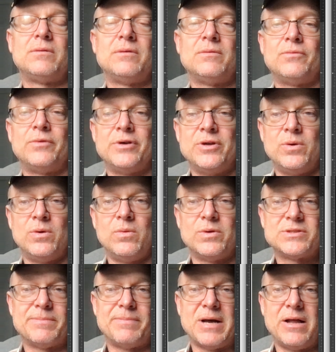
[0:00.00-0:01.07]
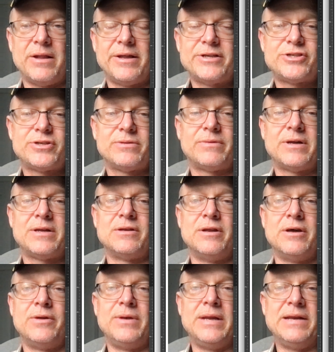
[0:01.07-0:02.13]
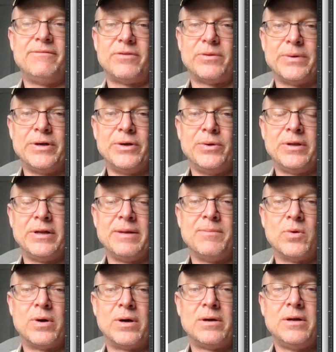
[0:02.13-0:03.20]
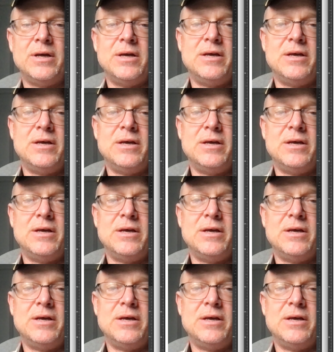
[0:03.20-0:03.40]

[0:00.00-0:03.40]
Renewal was abolished, right? No need for renewal anymore.